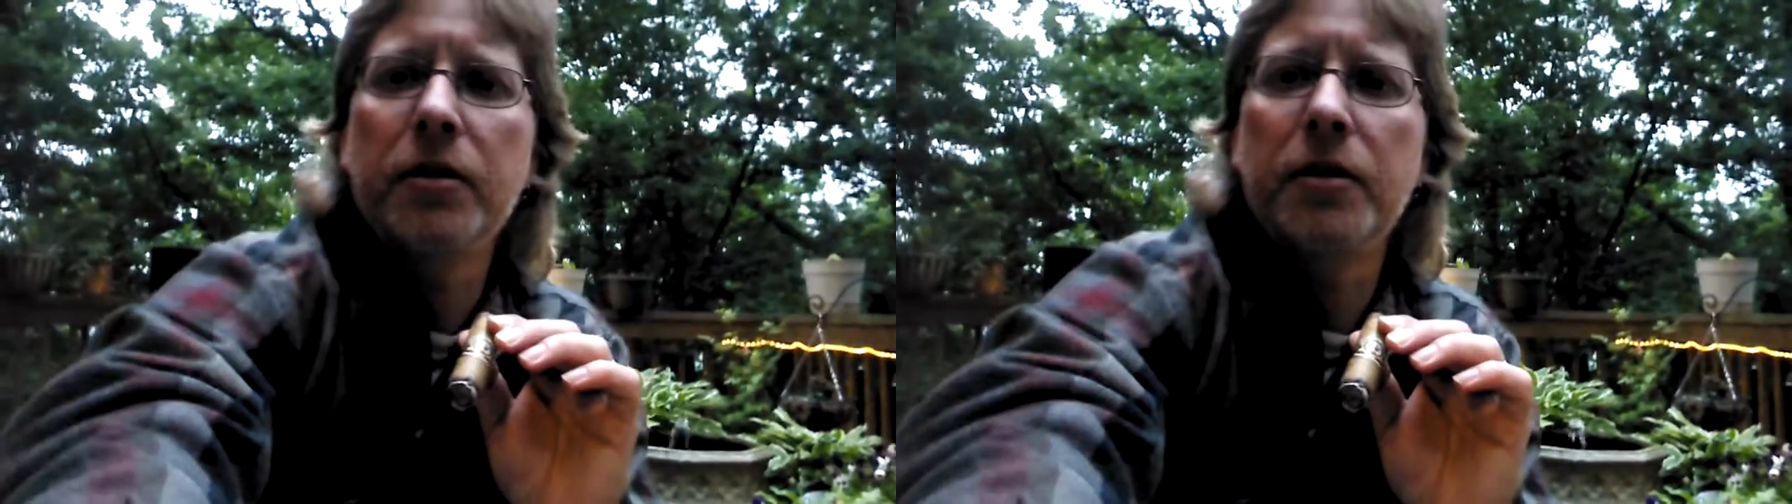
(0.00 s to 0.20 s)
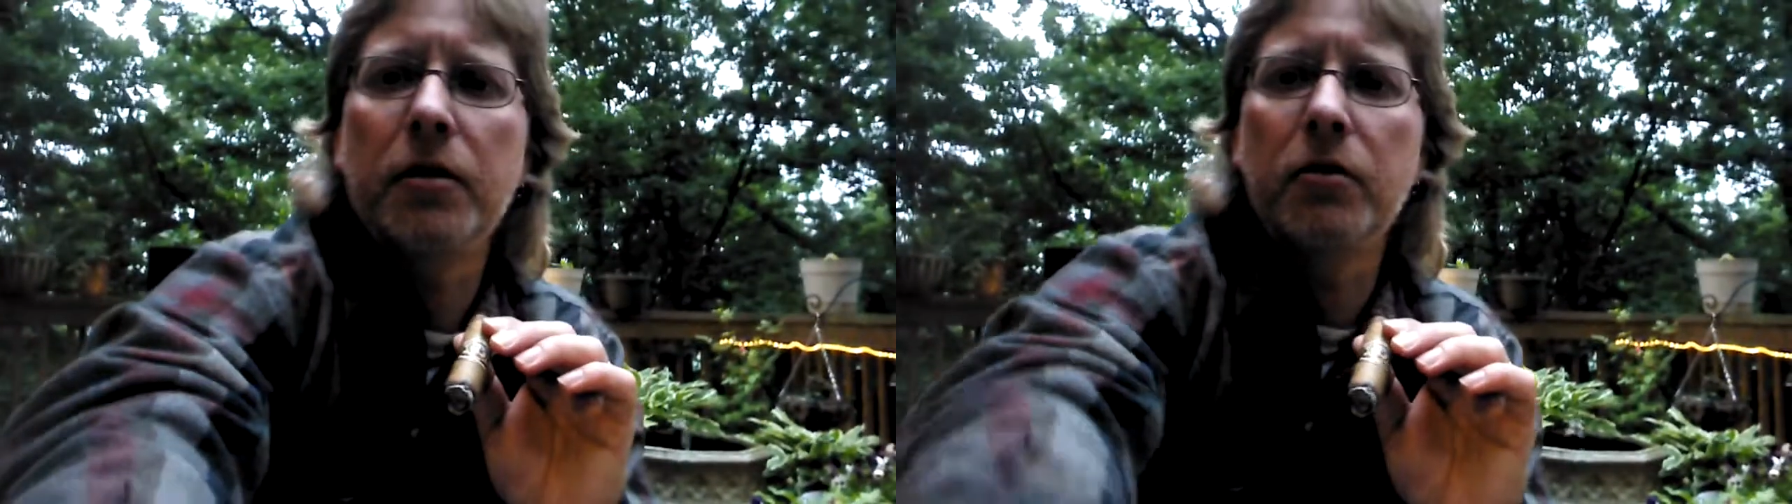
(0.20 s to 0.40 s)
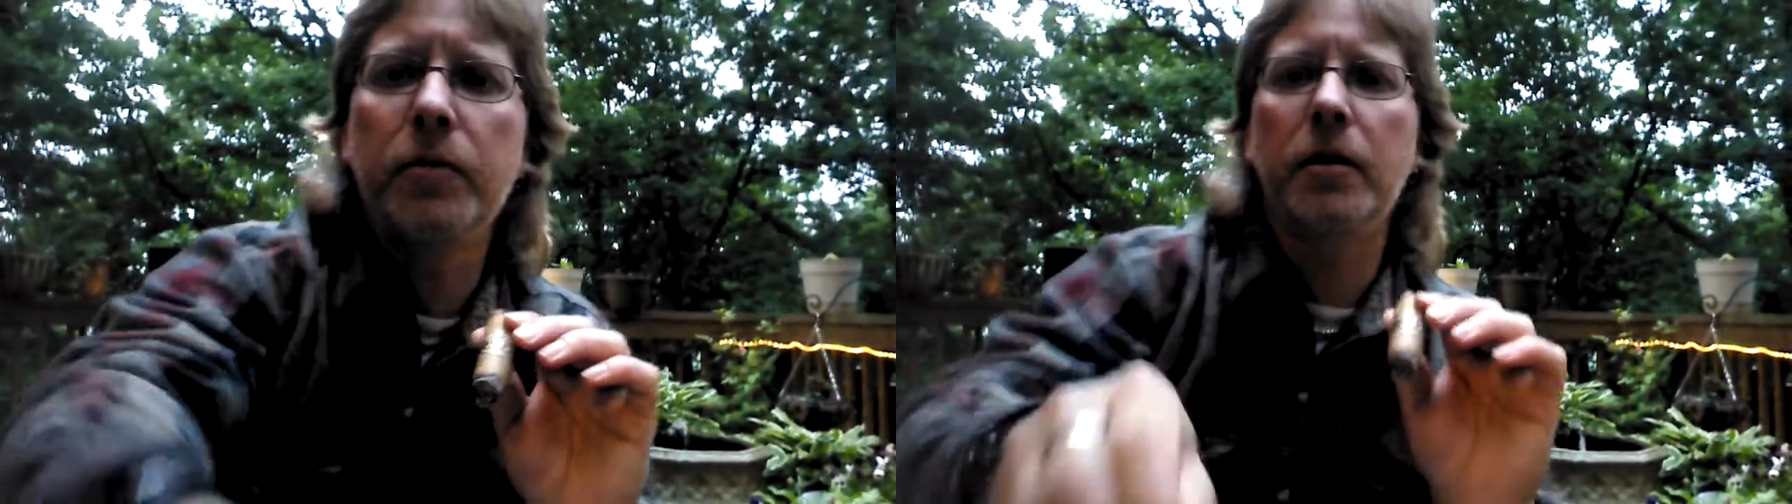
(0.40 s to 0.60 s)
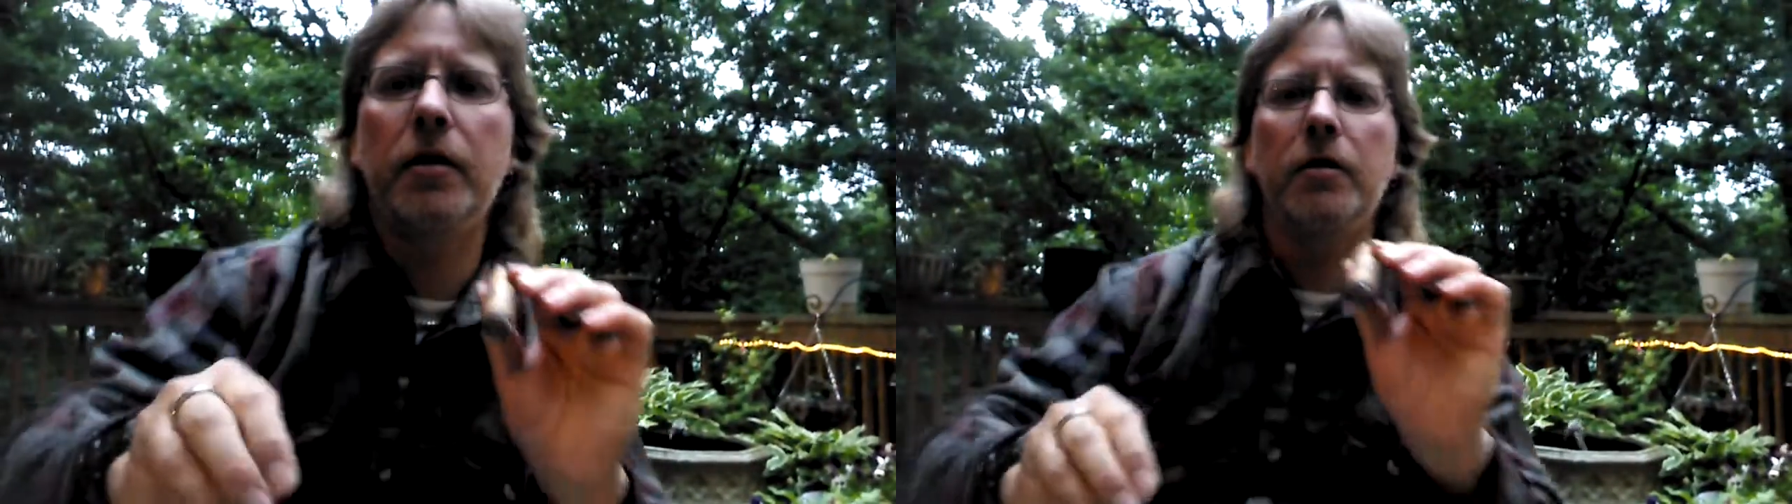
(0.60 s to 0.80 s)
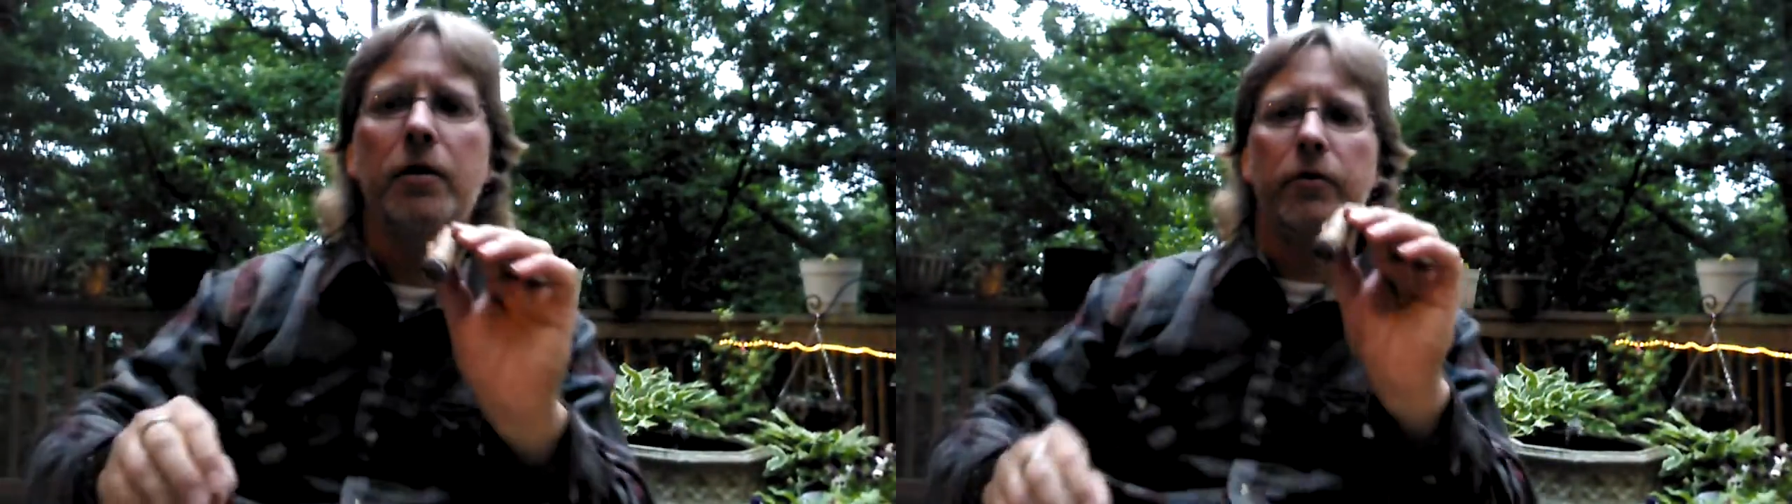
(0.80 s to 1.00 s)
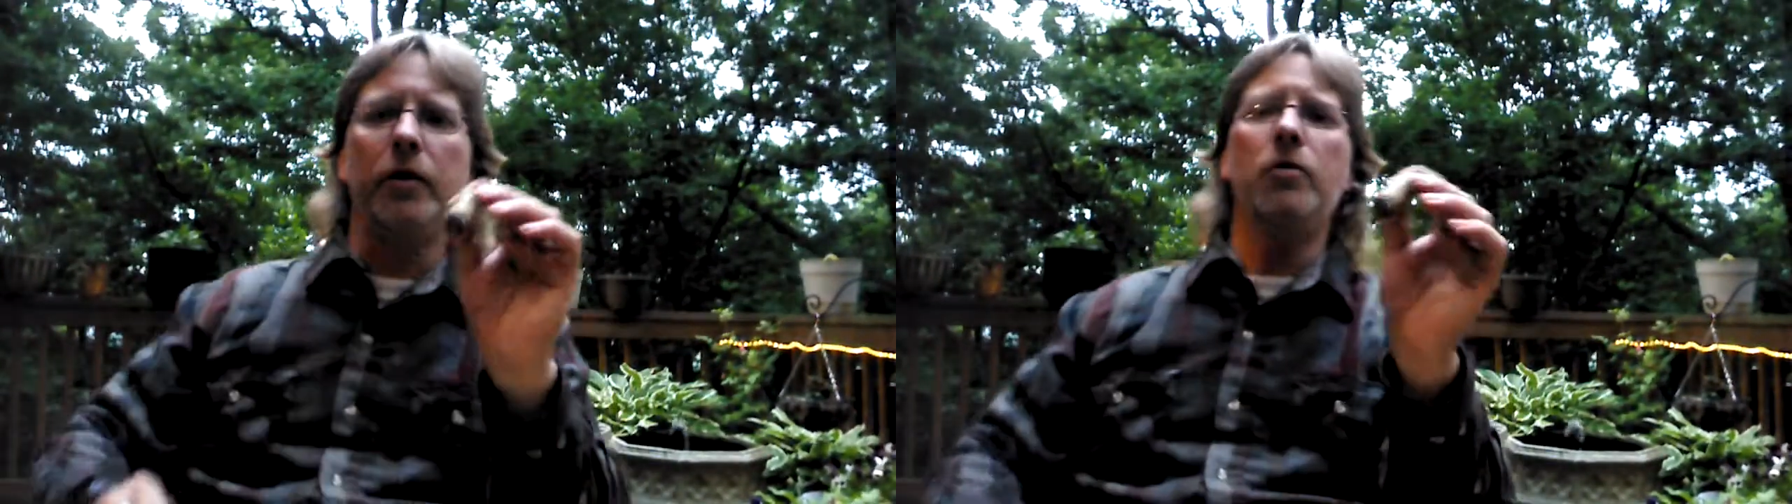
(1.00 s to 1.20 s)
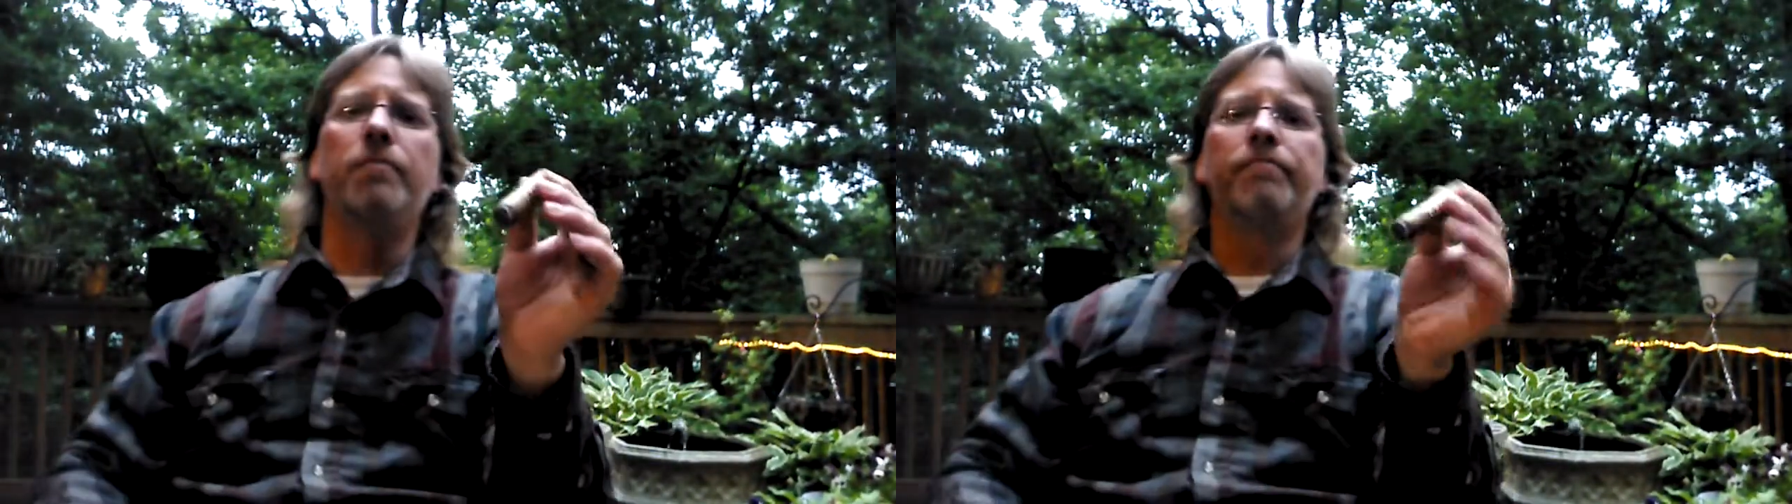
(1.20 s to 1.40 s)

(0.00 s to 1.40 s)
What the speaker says: this a little bit here. There we go.